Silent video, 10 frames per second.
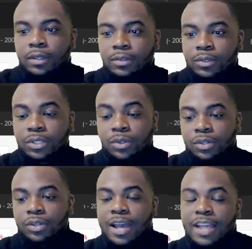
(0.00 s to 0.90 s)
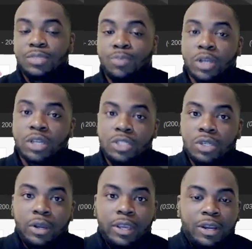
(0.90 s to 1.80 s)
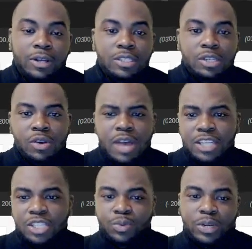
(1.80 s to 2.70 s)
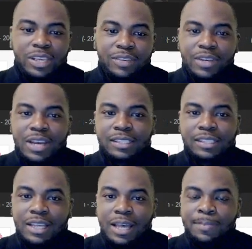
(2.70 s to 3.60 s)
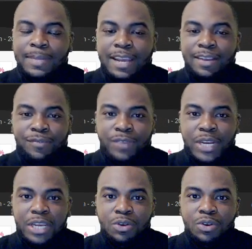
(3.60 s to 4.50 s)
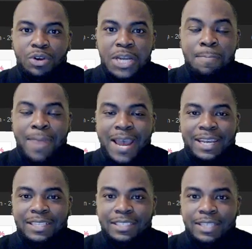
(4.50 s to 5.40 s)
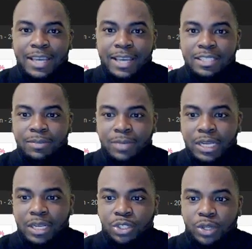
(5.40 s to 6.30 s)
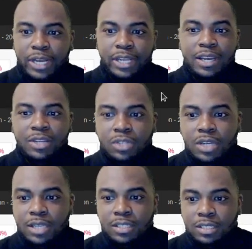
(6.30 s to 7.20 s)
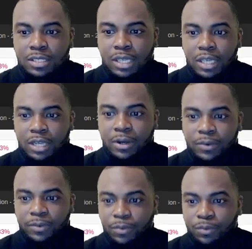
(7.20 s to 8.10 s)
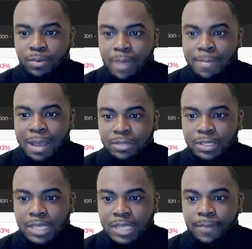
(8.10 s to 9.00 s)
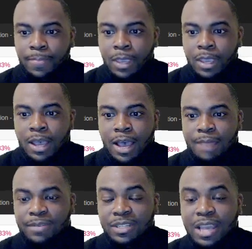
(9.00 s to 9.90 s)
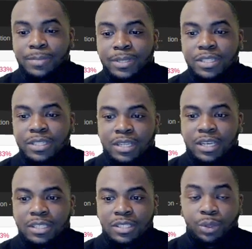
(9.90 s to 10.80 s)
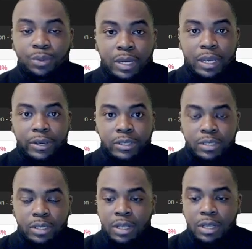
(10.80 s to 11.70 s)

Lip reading: What's going on, guys? Marcus Czar here. So I just want to give you guys an updated video on the Binance Dex simulated trading. As you guys can see here where my mouse is at, this competition ends in 3 days.